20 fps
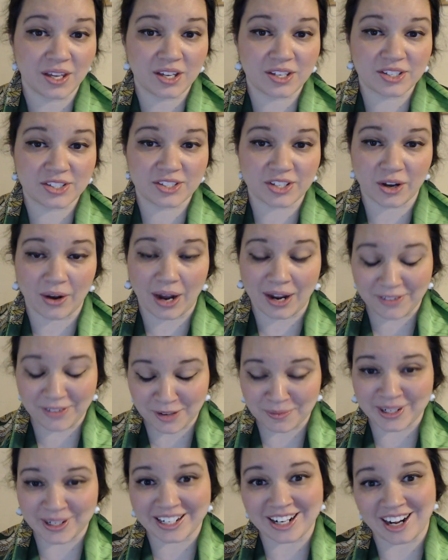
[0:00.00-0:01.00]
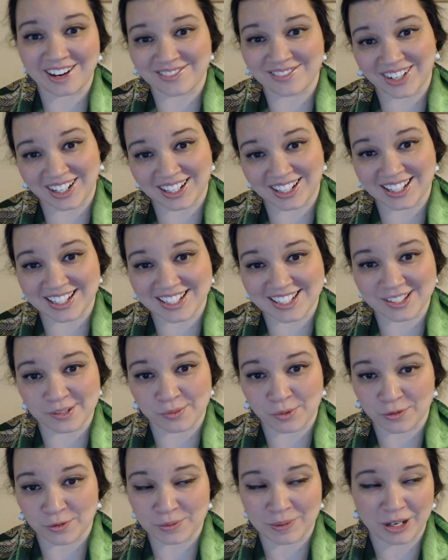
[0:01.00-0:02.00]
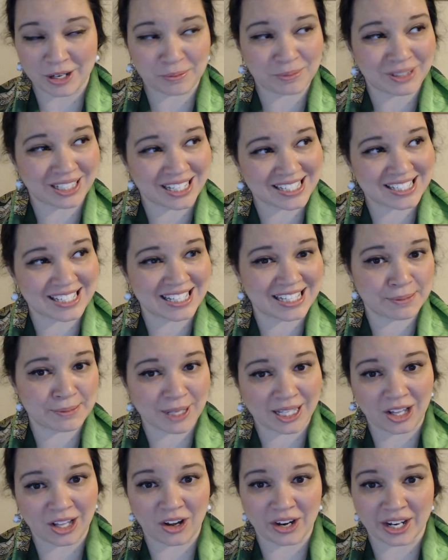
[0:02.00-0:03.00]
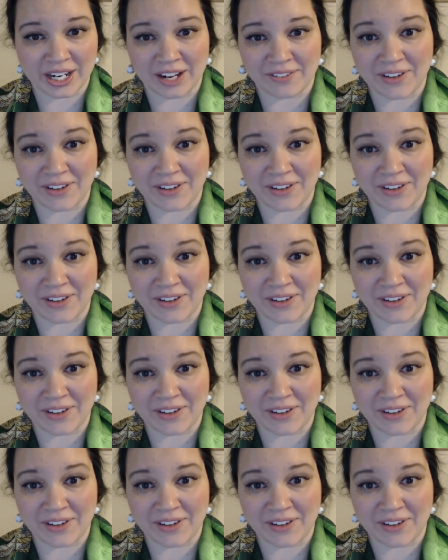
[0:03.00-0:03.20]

So I feel pretty confident that this is a wolf spider, plus it's been long enough.